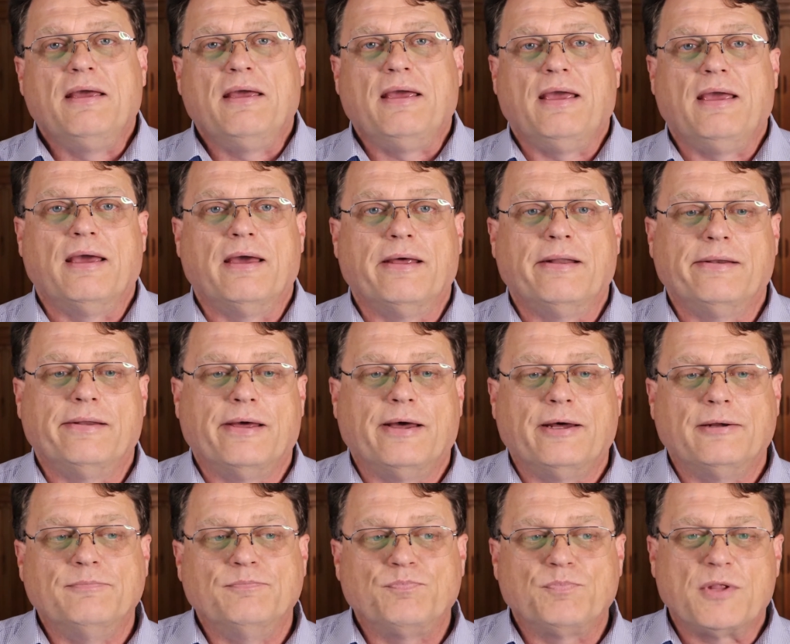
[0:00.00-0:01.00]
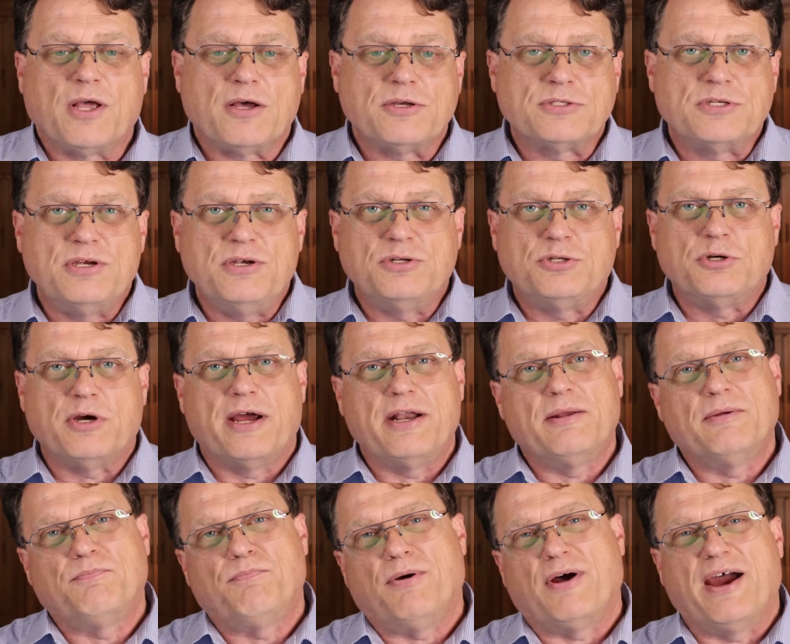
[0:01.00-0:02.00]
And um, also you try to
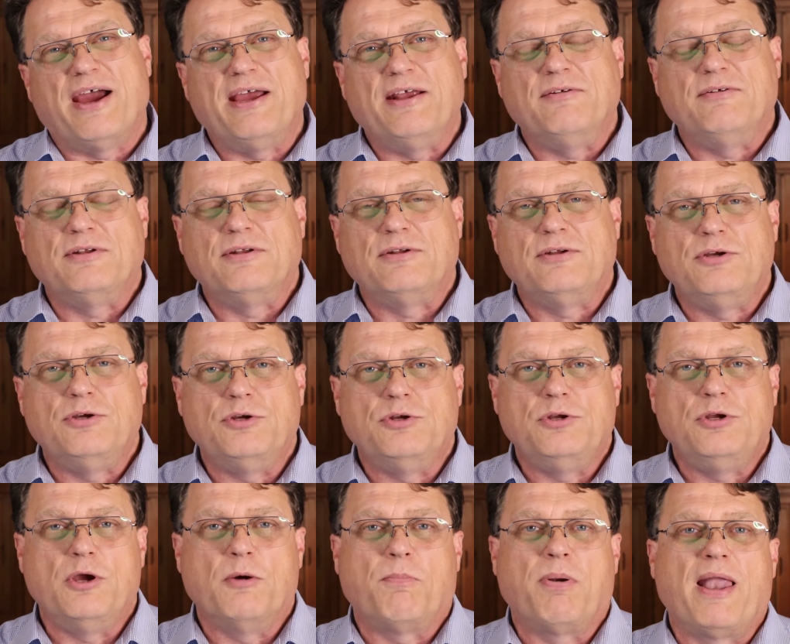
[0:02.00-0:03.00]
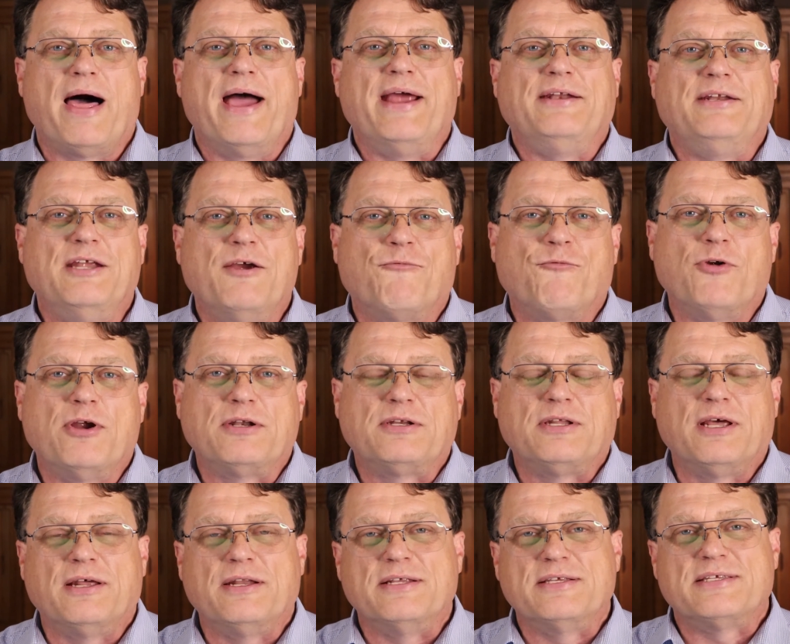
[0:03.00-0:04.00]
apply, you, you apply different
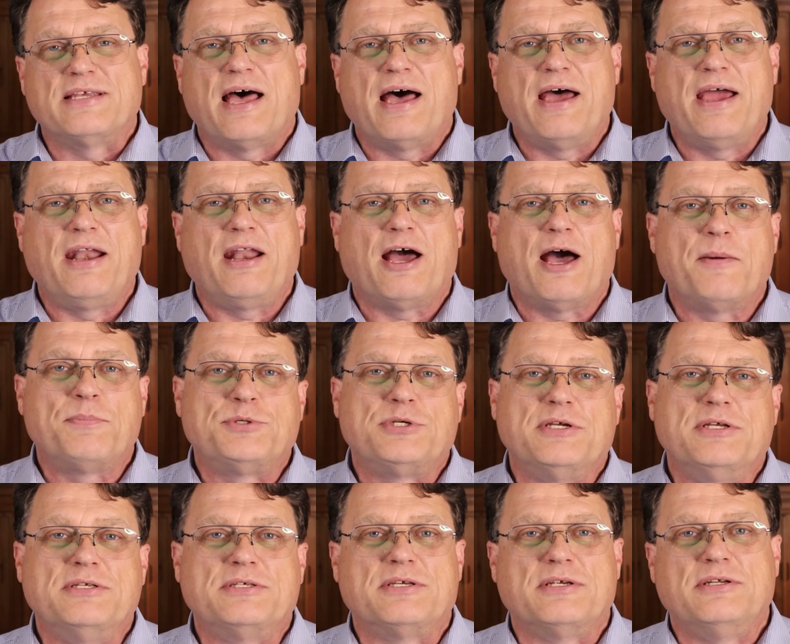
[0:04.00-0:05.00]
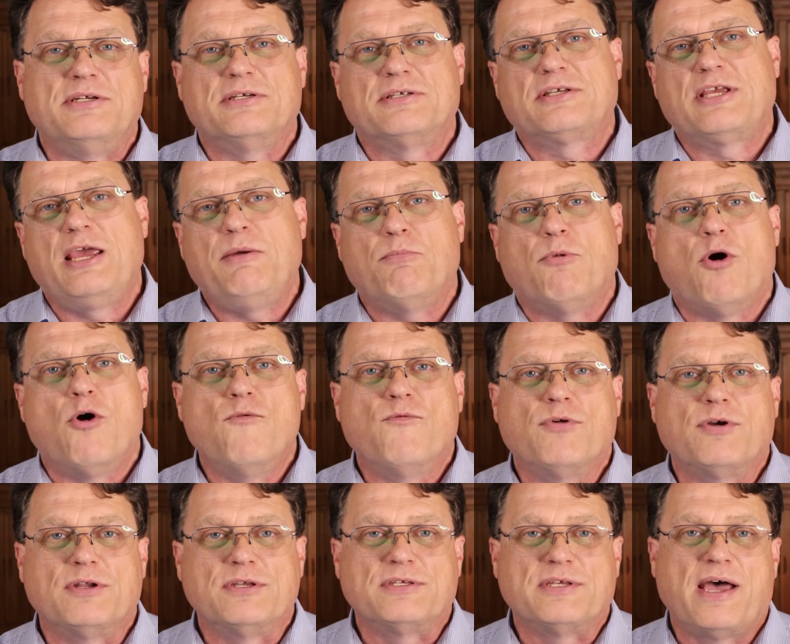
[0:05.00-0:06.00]
uh, design options and just keep
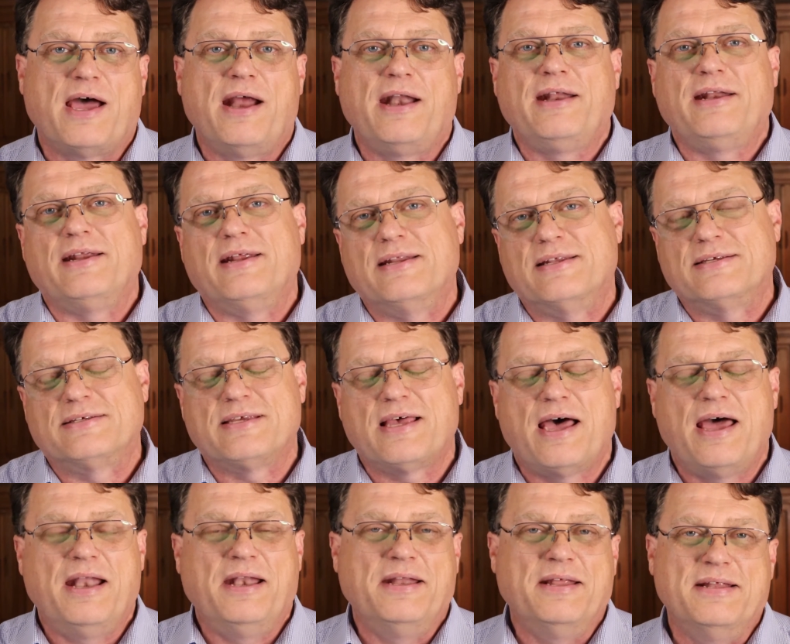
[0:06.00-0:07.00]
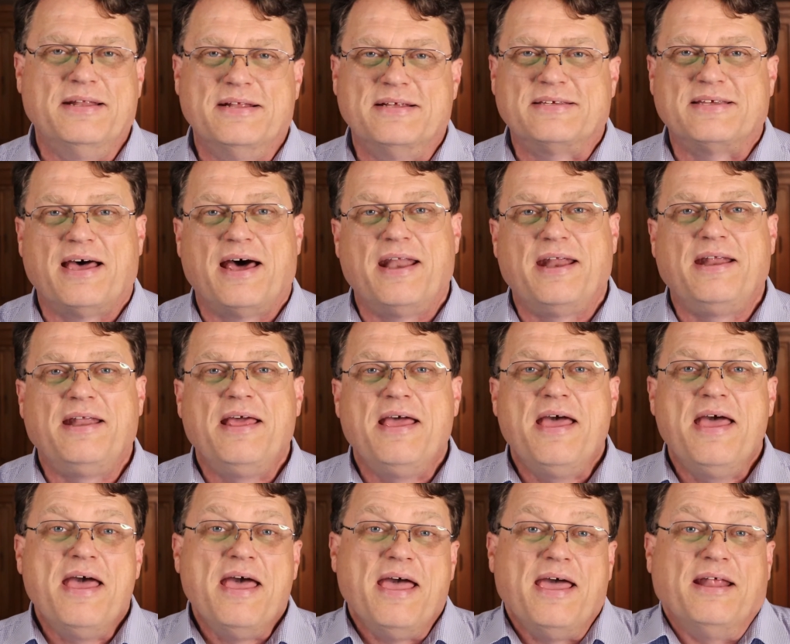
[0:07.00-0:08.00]
over-designing and designing and designing
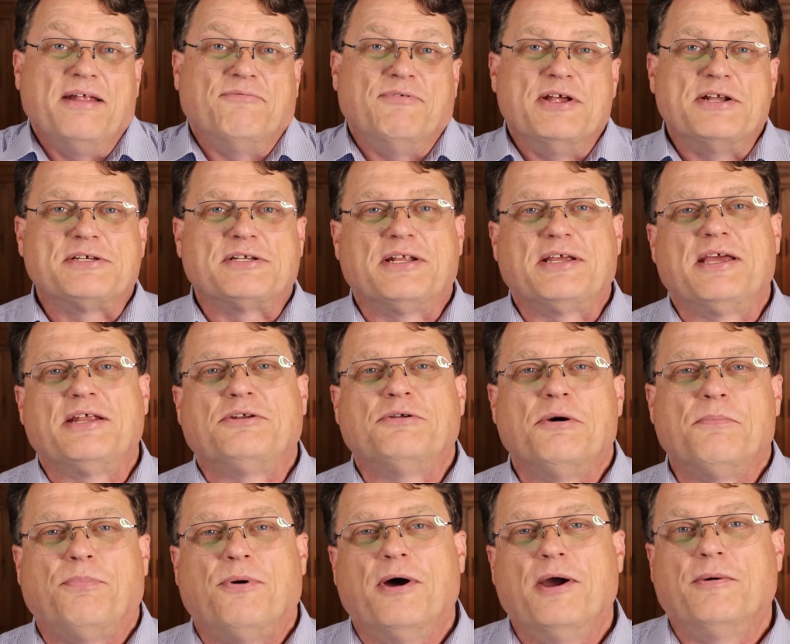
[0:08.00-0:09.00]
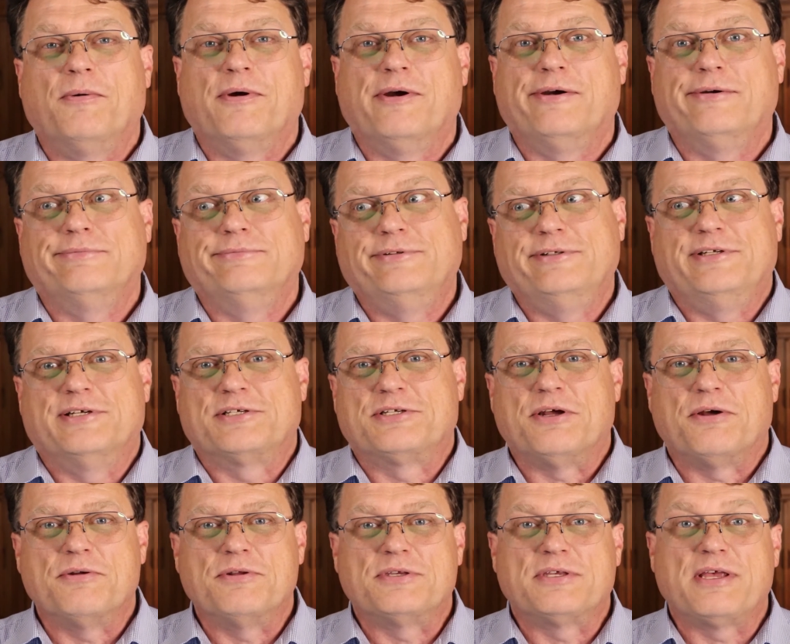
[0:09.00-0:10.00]
and eventually get to a point where you just
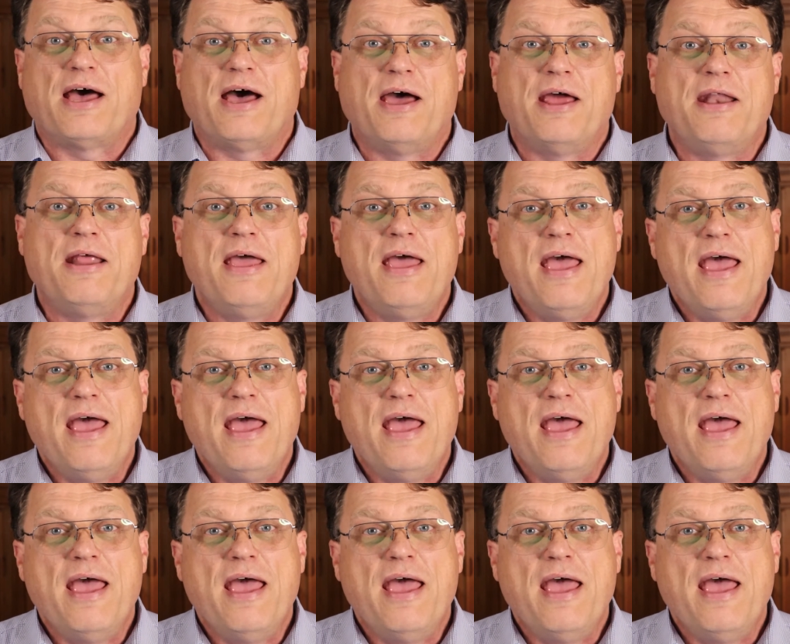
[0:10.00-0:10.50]
don't design.